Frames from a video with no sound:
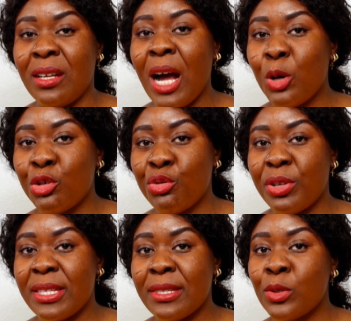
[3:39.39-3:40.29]

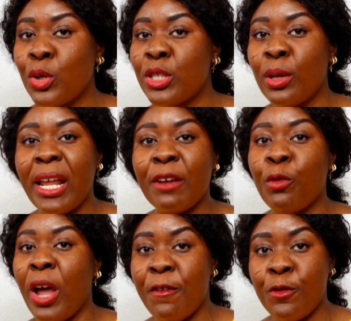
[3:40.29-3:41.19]
countries, so it's not like
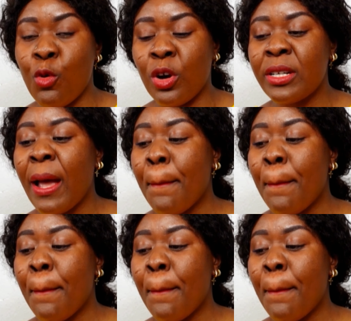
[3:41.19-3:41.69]
for everyone,